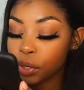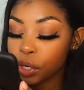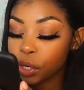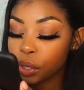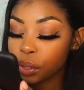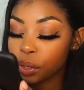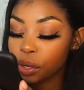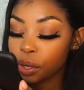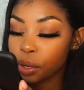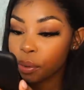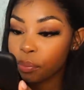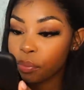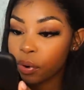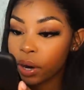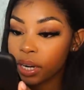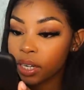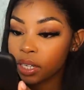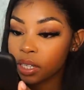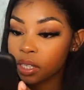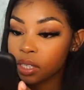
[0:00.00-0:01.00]
But
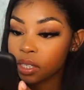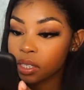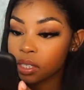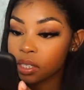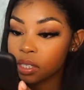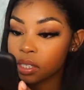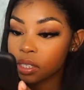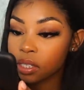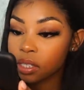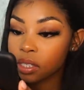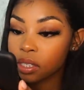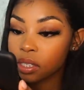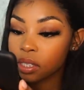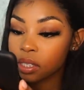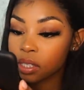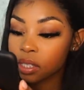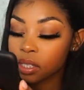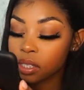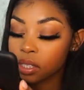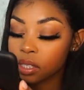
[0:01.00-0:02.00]
brightness,
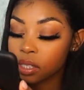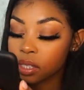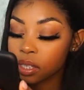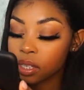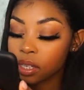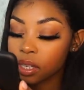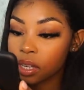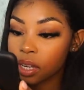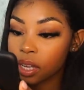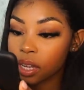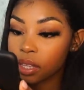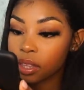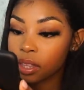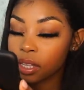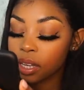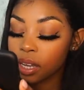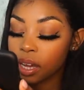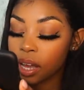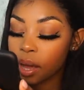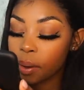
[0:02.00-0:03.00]
I
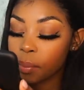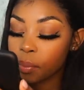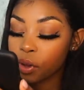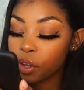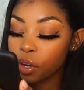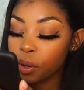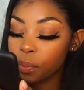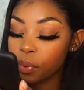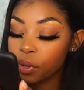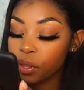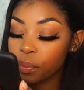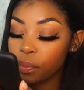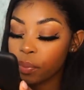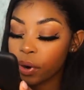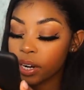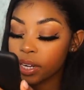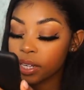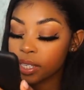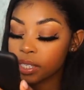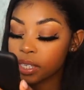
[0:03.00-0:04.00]
think I'm going to put the
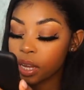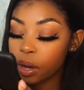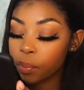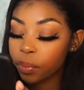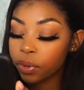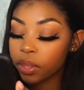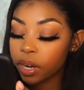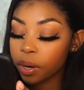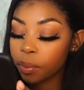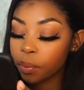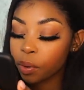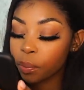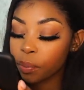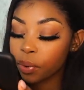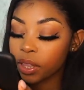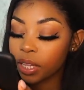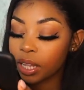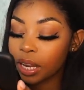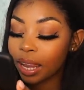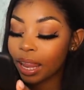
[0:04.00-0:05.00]
brightness down, but then I'm going to
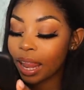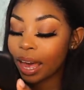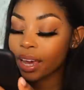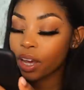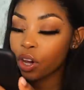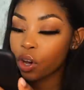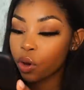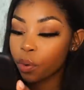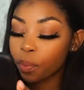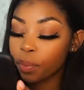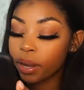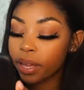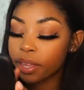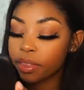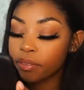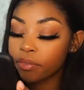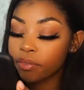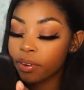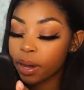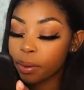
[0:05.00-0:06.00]
put the light up, like
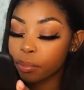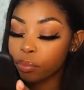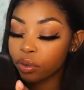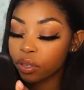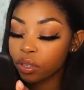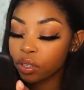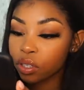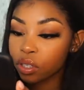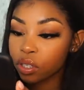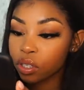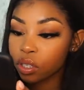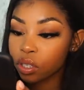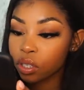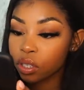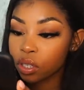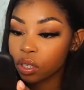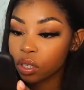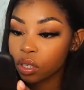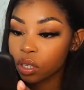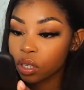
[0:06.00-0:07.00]
the vibrance.
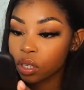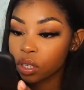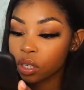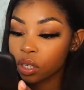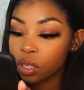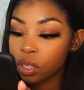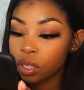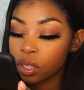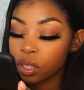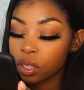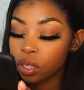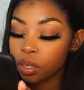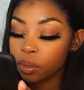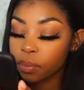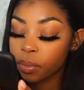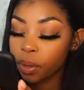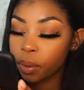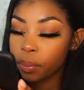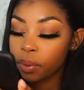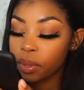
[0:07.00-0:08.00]

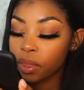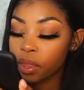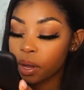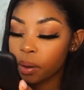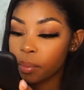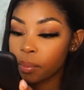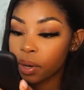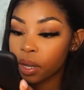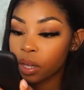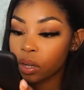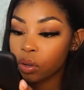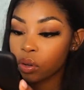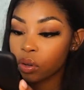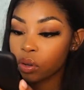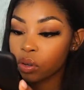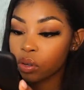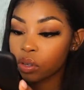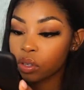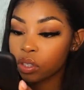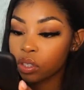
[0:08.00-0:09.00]
Maybe that might look
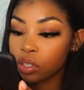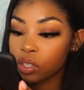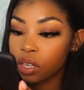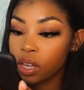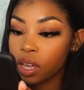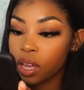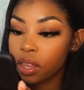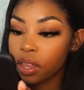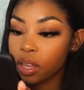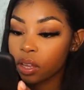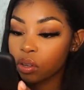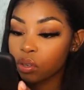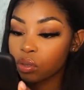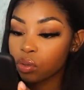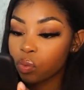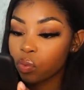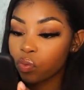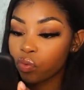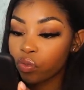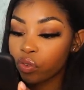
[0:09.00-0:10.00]
good. Yeah, that
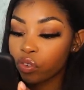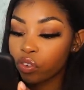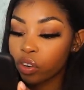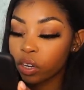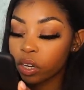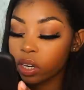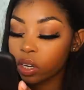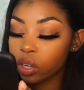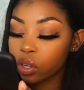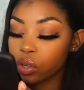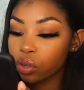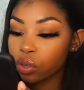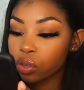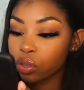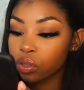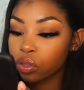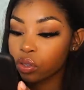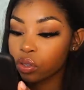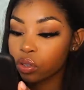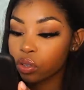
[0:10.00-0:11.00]
looks really
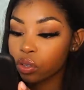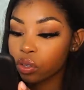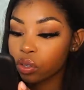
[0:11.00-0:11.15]
good.